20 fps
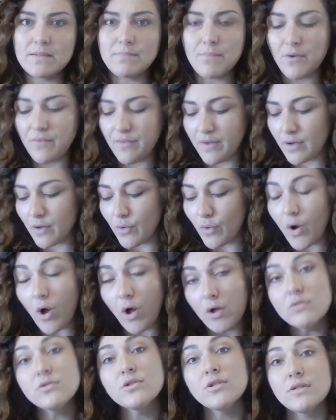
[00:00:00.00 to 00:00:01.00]
perfect, no
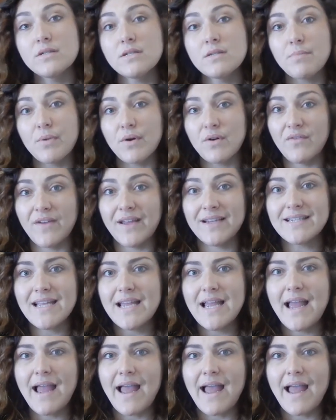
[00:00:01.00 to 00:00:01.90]
culture is perfect,